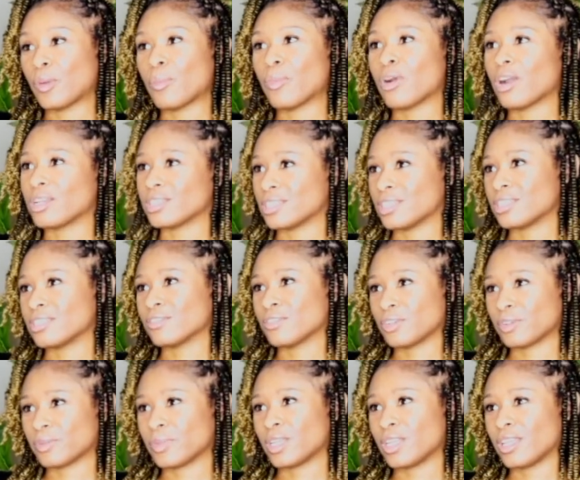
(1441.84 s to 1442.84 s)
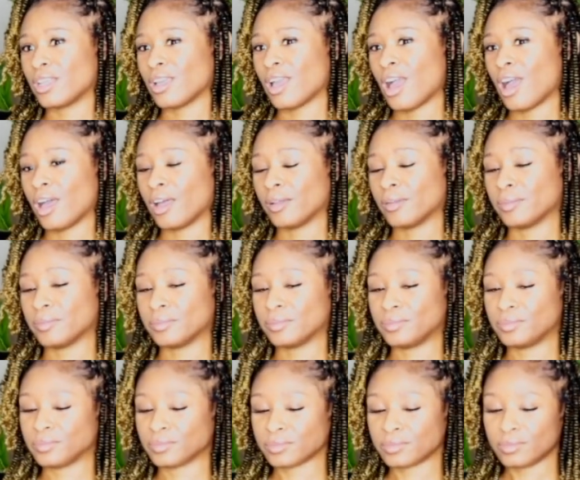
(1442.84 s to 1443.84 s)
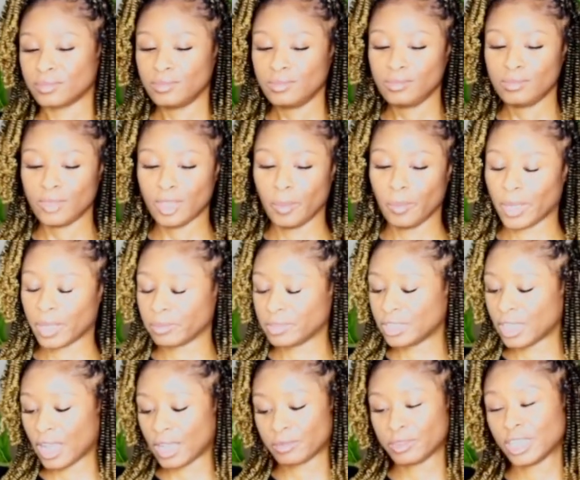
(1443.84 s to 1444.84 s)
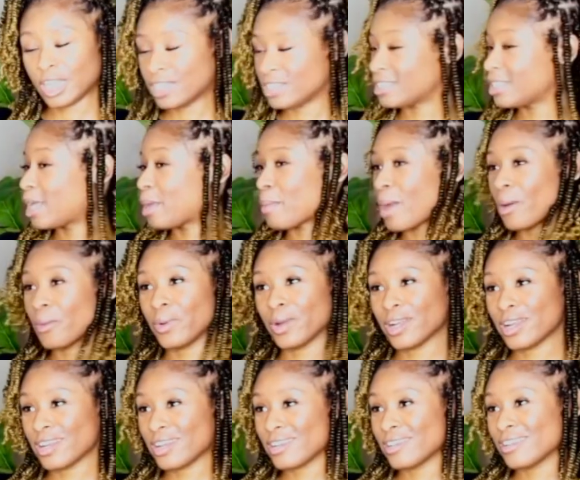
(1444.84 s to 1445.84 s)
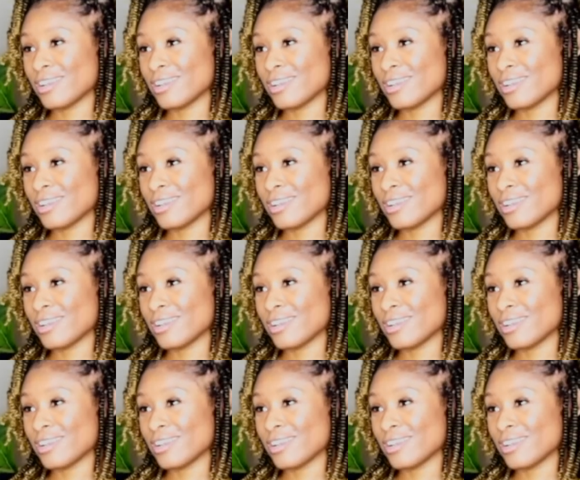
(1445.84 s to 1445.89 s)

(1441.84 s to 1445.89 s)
process for me. But I'm trying to stay in my word.